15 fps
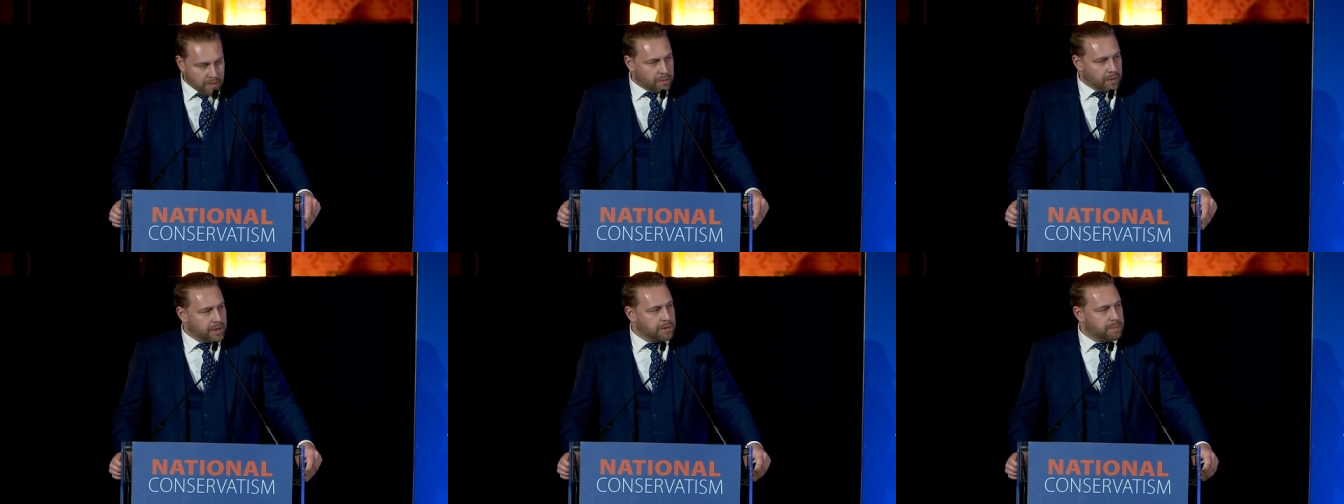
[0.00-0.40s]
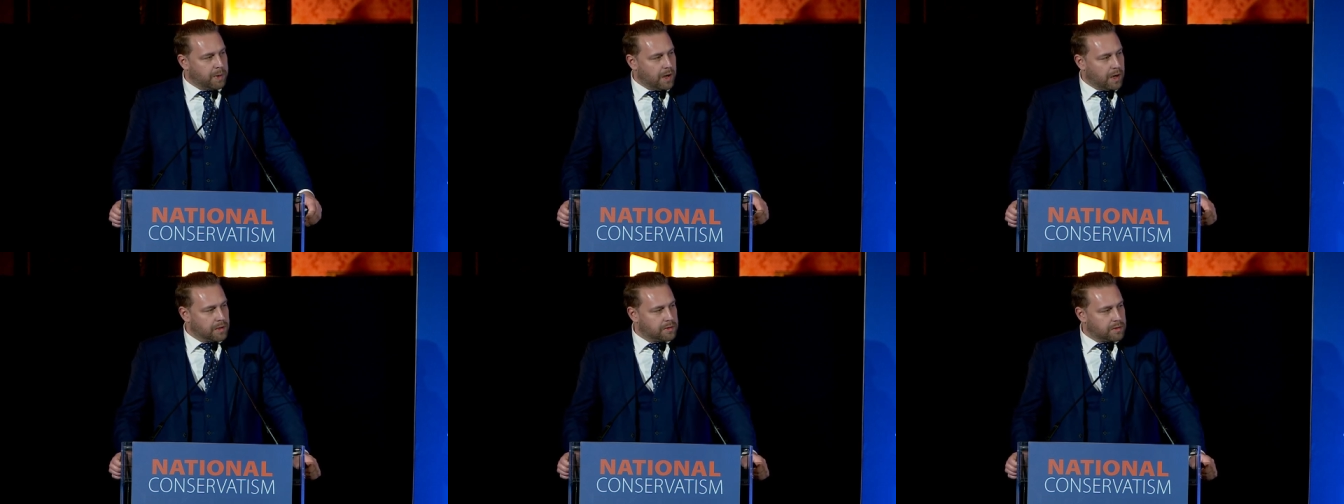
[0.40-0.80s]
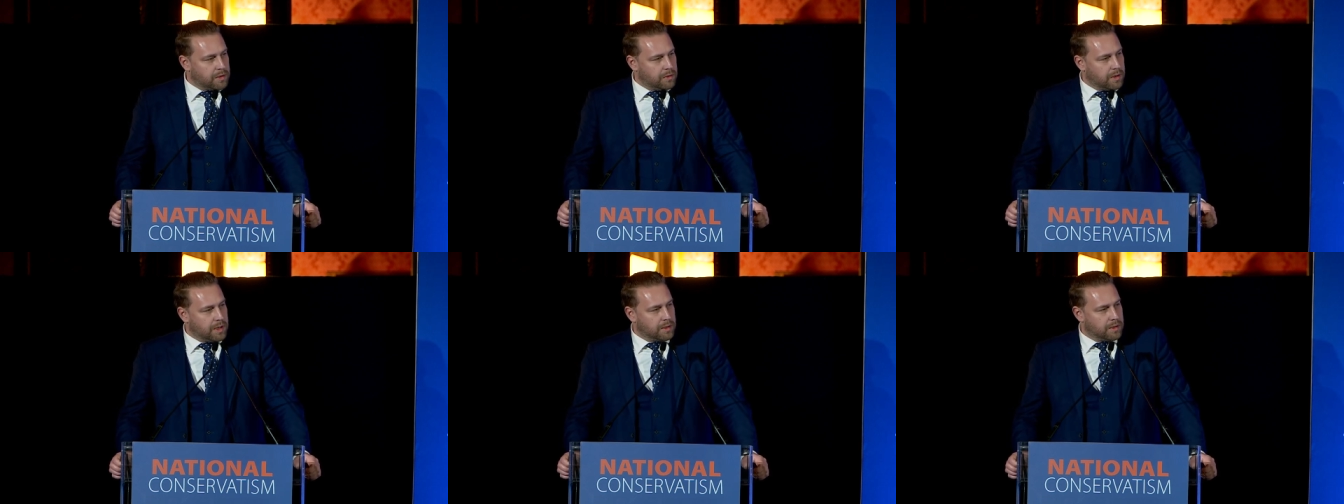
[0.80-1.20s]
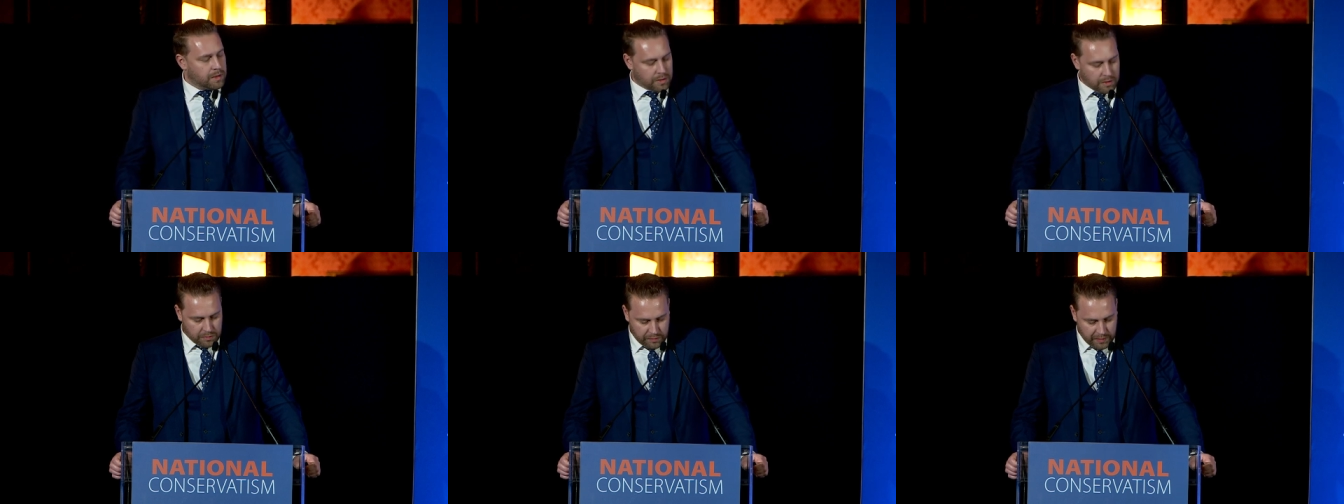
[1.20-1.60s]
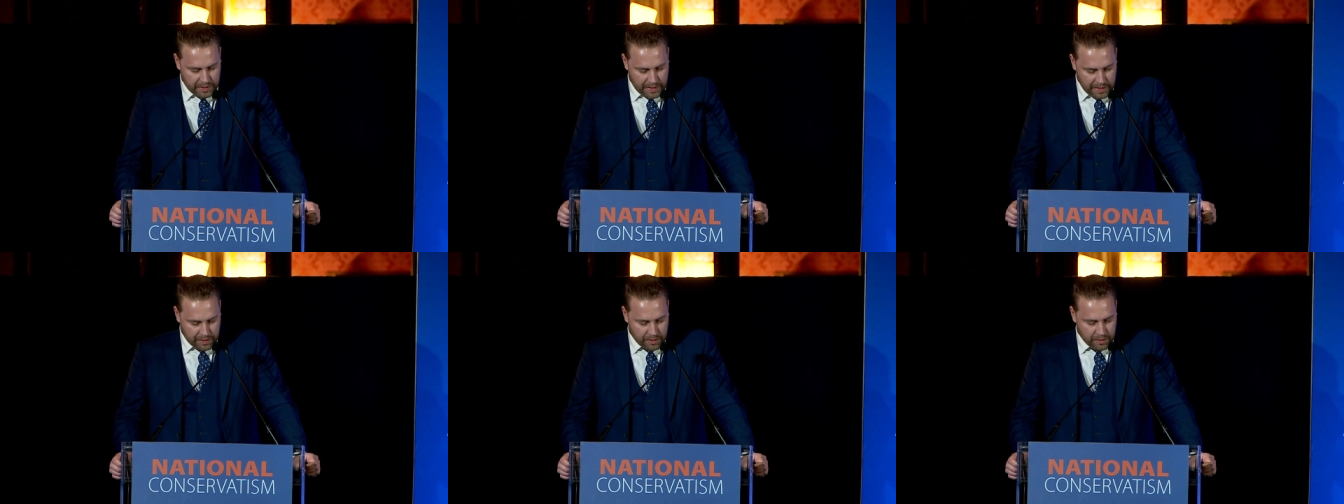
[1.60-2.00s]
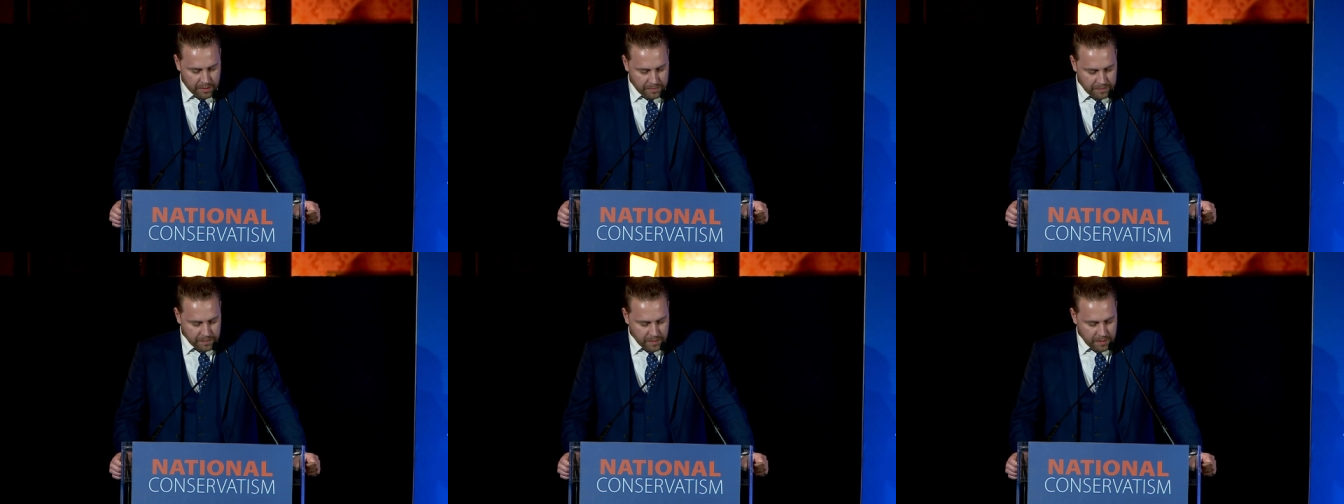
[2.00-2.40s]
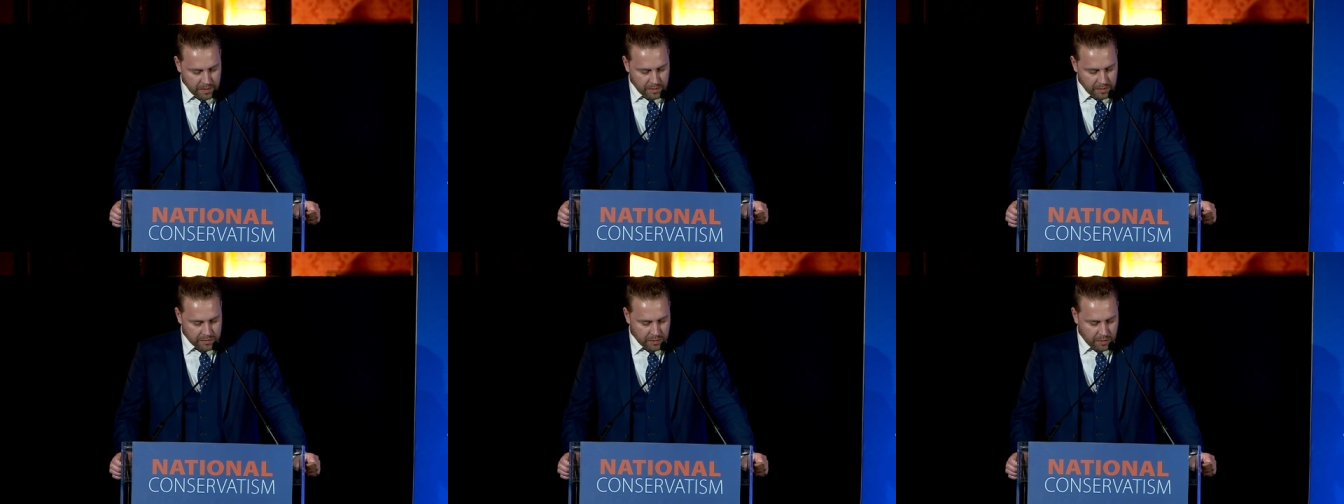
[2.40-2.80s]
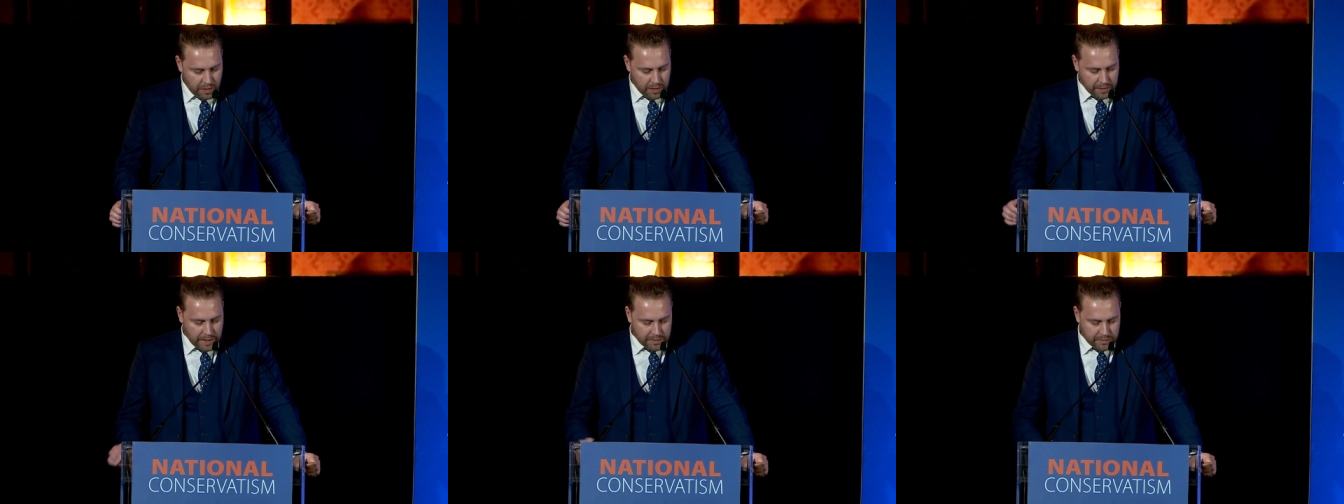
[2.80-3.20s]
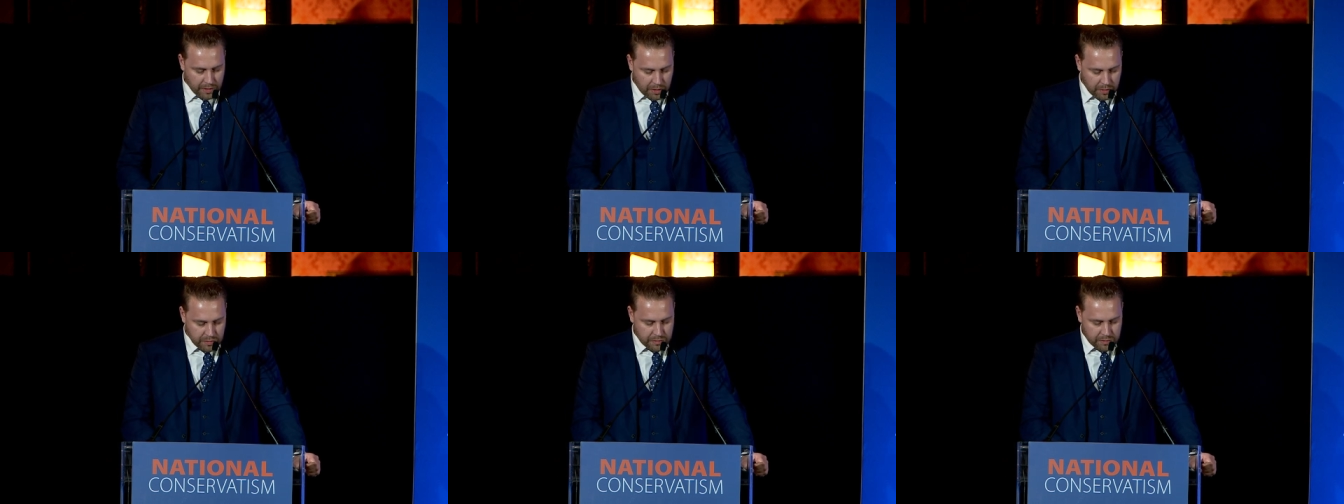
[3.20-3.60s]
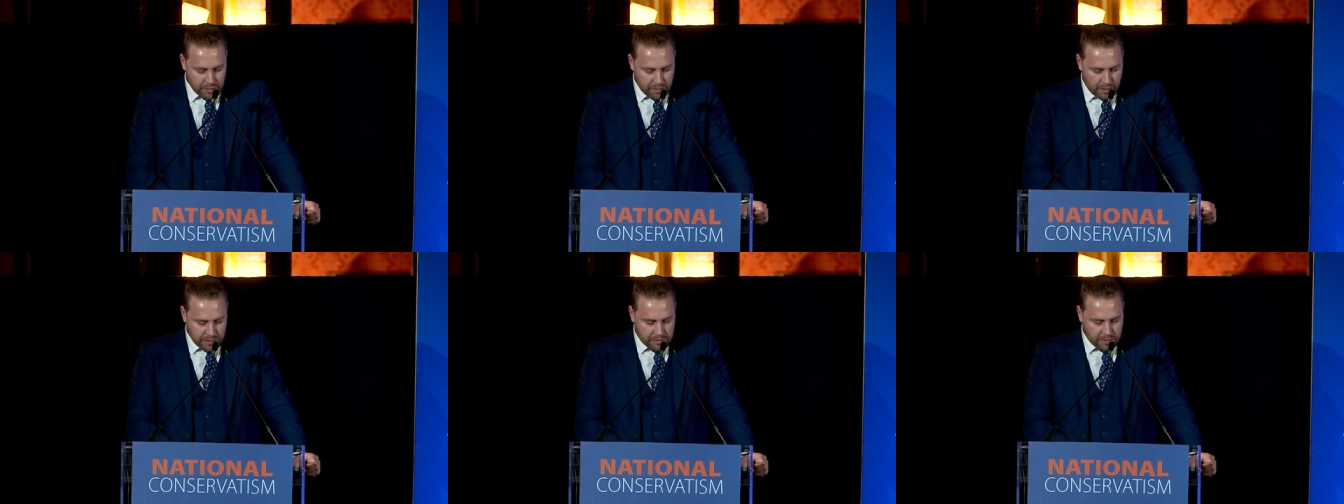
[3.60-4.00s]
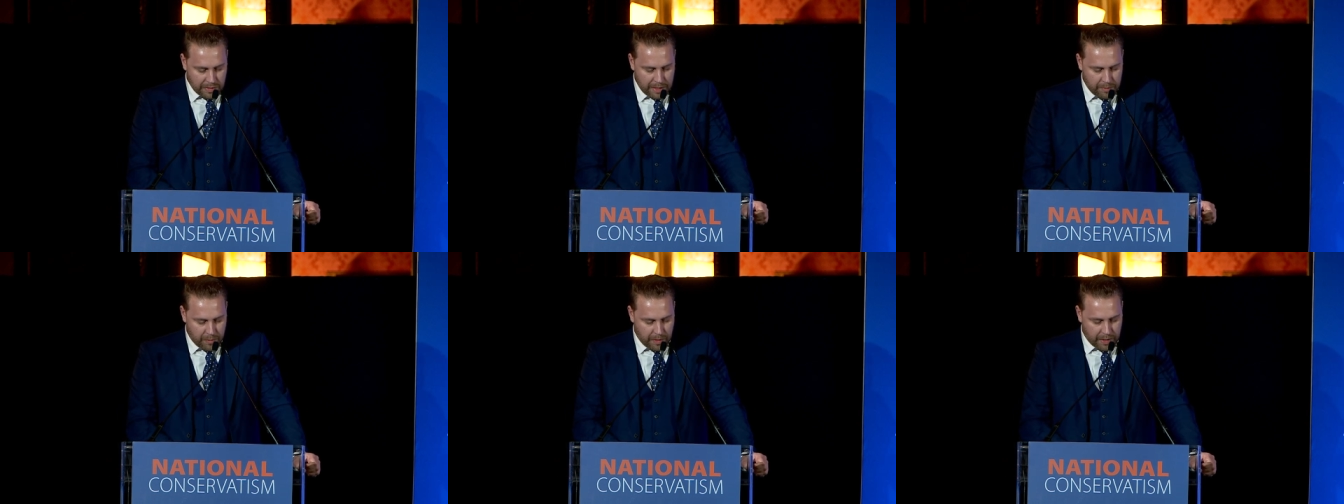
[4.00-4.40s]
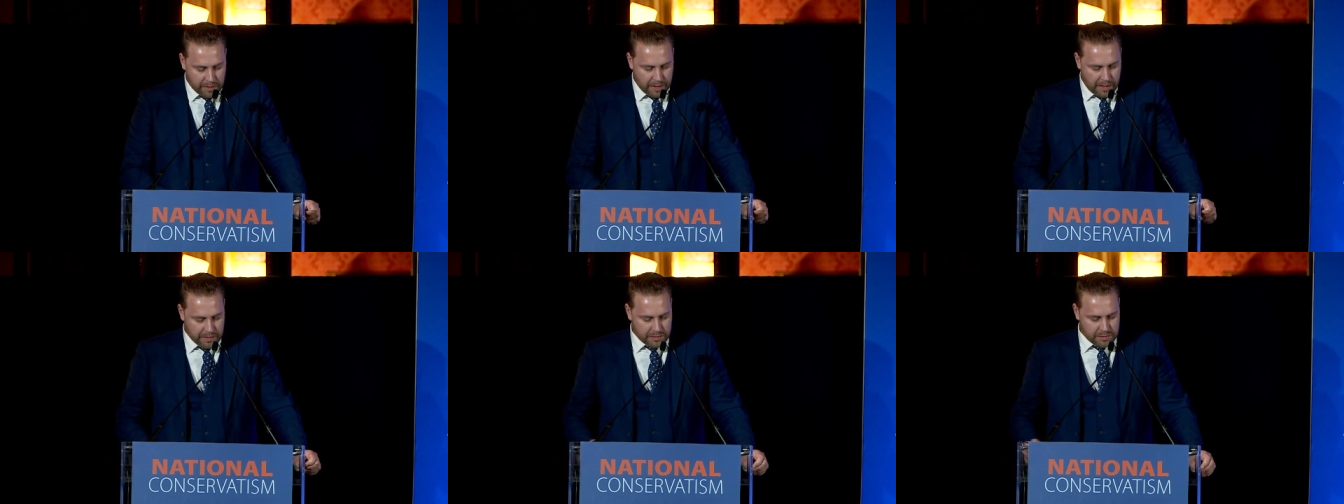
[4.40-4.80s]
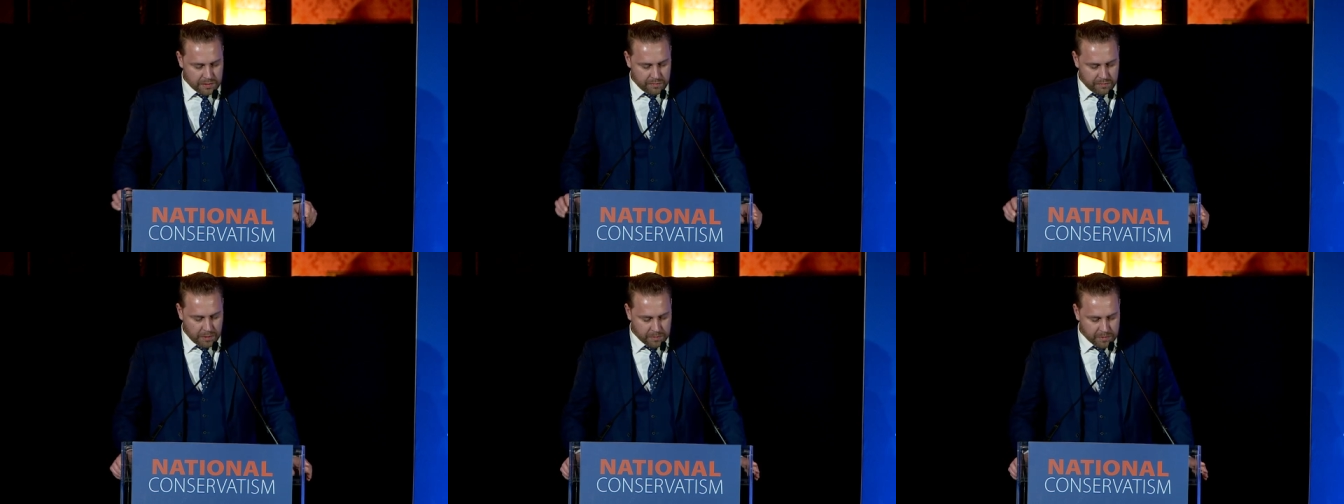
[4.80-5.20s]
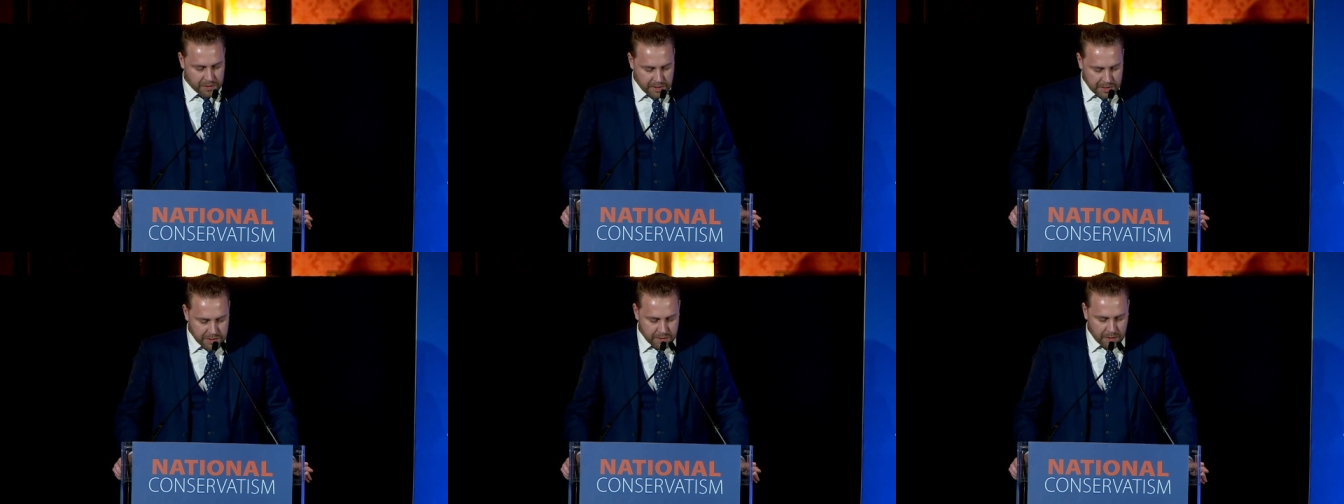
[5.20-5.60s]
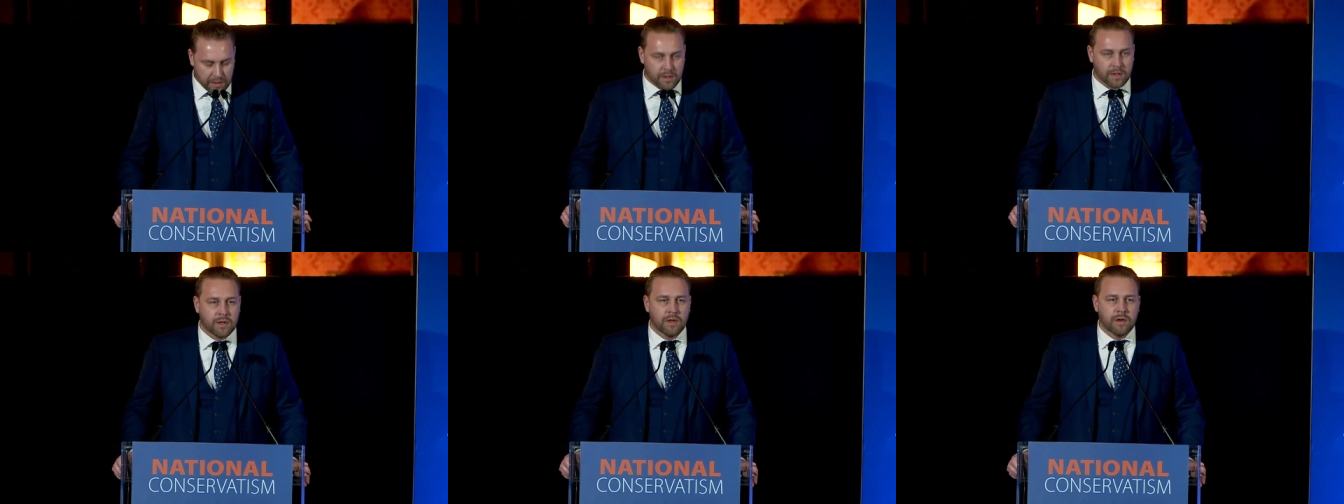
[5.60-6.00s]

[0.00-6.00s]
For his part, Johann Gottfried Herder Saw that those who want to liberate us from tradition,